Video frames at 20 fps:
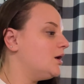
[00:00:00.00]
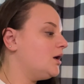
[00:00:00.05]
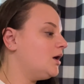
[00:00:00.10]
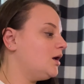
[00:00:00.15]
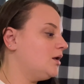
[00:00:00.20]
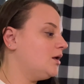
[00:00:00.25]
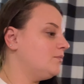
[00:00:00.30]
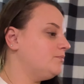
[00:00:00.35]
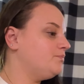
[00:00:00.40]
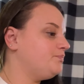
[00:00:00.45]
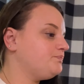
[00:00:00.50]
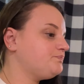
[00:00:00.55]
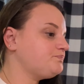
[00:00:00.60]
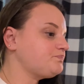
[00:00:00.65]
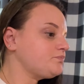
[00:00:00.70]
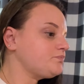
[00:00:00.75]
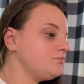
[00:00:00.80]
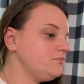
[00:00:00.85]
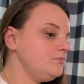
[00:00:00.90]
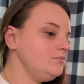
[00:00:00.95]
Um,
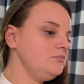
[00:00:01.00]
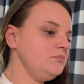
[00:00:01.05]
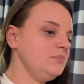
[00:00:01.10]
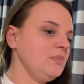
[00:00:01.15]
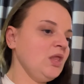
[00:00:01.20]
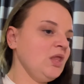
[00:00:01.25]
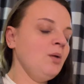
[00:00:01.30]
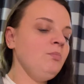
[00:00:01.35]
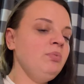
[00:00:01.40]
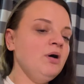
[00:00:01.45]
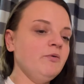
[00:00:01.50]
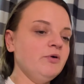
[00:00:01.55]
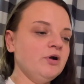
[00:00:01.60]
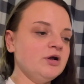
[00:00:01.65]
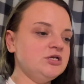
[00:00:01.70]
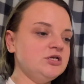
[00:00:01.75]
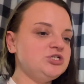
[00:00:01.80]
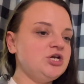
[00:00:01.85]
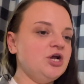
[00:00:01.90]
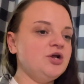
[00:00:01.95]
but we're
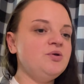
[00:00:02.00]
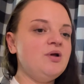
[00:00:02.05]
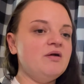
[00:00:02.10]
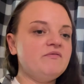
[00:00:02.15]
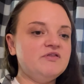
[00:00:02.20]
going to share you